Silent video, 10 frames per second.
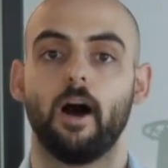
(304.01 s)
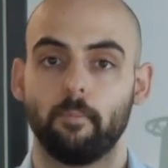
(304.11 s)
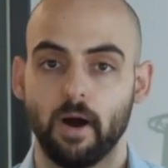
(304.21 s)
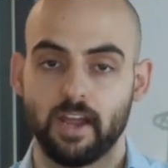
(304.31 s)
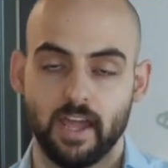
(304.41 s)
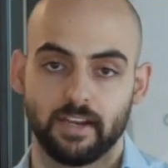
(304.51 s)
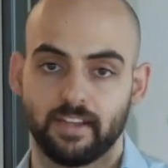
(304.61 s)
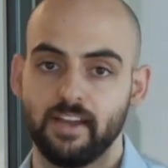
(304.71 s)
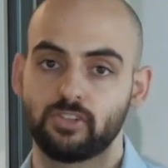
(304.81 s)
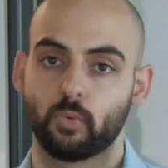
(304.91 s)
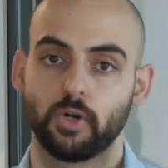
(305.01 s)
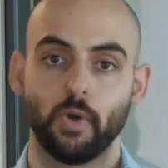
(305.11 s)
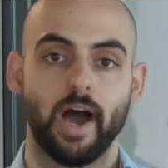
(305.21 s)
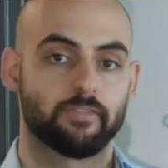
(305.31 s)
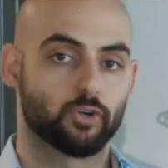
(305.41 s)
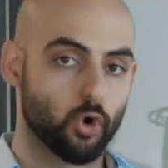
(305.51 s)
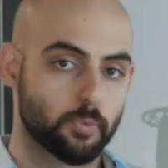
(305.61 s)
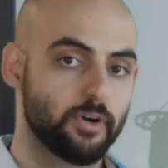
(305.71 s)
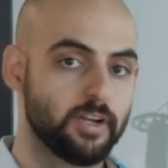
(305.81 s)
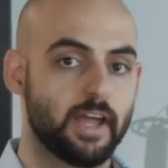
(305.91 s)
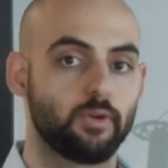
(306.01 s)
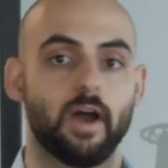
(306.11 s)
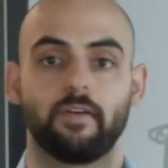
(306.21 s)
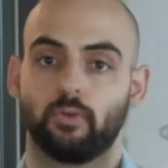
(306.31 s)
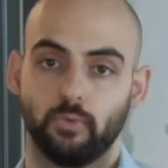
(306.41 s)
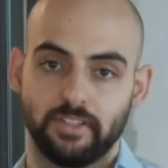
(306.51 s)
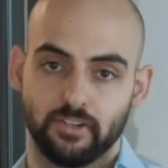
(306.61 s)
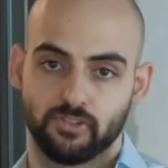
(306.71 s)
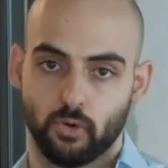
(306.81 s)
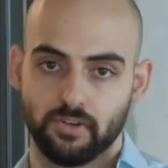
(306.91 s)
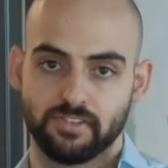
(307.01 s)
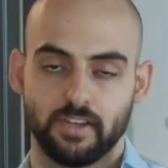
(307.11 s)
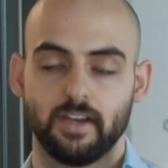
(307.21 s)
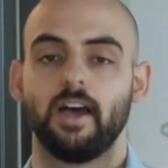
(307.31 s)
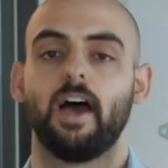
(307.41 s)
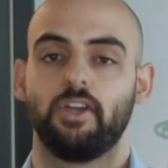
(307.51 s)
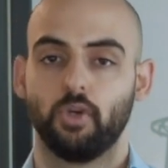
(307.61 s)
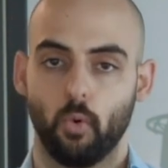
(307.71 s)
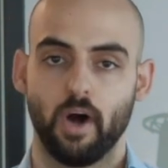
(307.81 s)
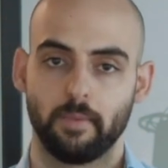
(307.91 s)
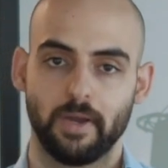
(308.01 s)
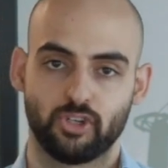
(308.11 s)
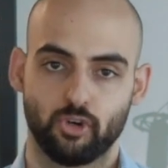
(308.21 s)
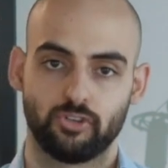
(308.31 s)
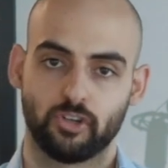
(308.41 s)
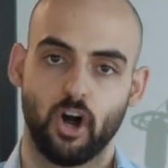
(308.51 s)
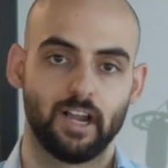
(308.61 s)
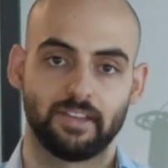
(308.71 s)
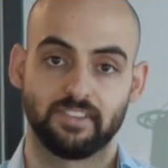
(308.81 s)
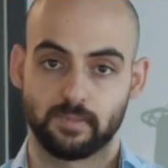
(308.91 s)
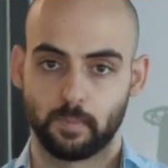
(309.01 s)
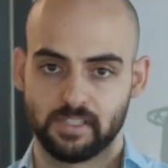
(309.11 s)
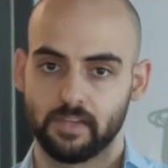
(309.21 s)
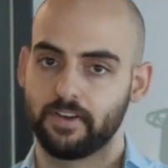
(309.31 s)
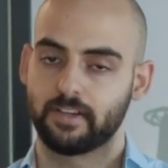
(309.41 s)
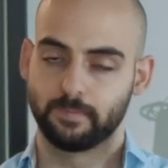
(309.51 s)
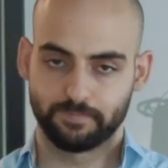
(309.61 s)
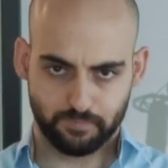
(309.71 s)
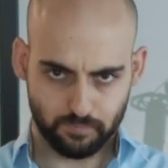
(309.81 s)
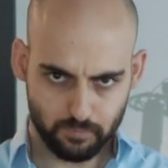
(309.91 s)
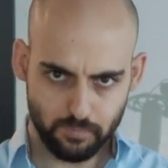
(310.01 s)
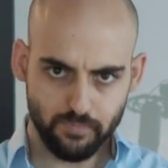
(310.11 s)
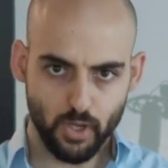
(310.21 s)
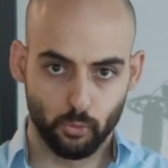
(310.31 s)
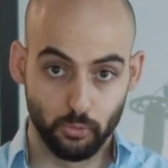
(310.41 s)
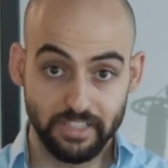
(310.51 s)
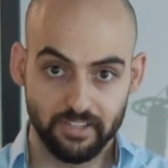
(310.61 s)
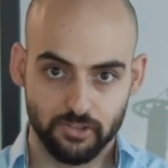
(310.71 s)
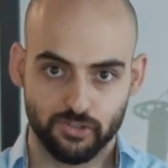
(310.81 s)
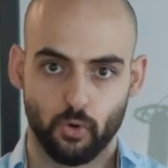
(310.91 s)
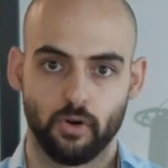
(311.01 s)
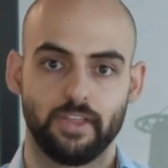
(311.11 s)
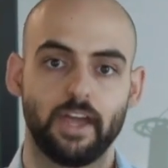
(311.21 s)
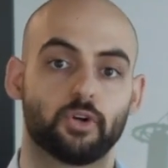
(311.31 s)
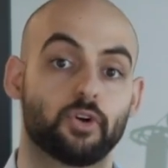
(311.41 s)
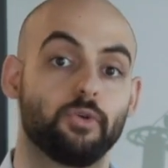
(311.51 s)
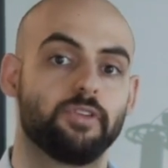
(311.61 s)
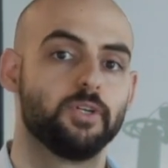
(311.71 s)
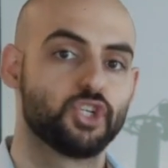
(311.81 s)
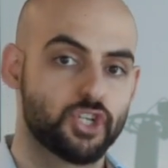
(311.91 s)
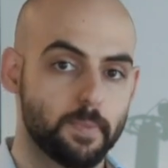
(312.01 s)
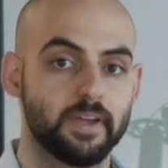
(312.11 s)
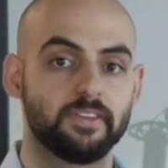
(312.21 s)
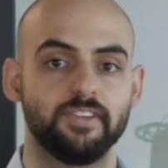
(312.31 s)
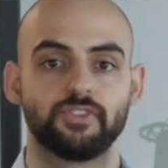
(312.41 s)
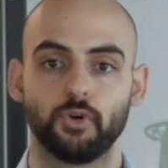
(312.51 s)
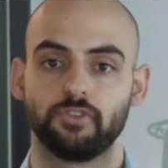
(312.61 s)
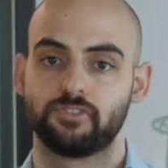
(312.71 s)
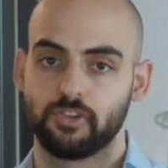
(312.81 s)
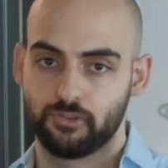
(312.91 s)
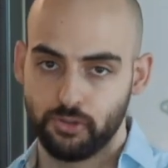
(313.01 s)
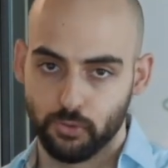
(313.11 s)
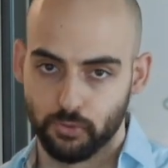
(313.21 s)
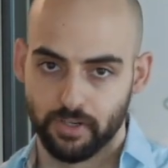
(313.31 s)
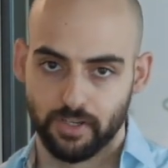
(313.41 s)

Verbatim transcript: But in a case where you have corporate and you have the retail stores, you'll want to make sure to call out the specific retail store that you're going to be shipping these goods to.